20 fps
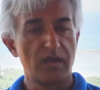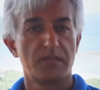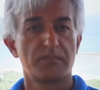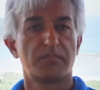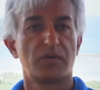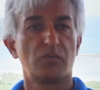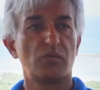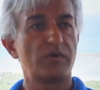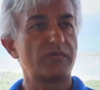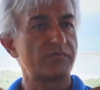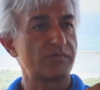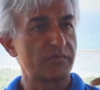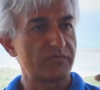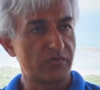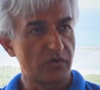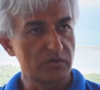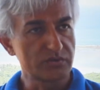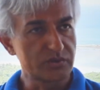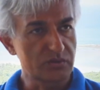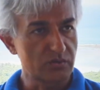But what we've
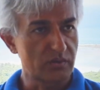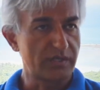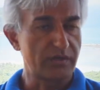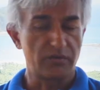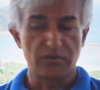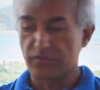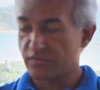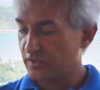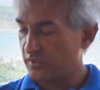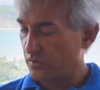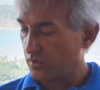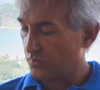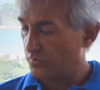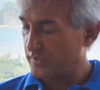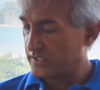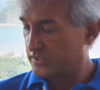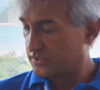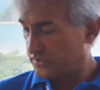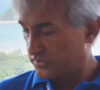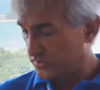also unearthed in our
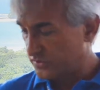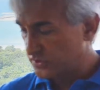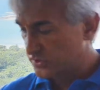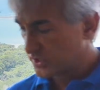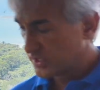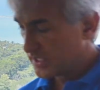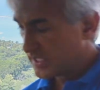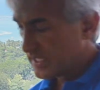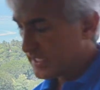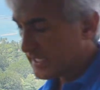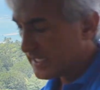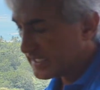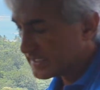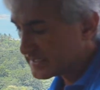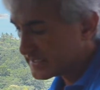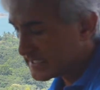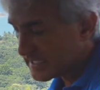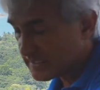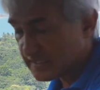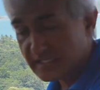research
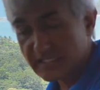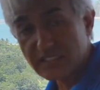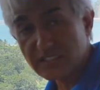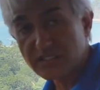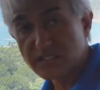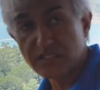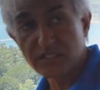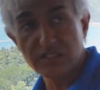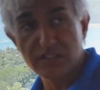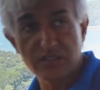is that this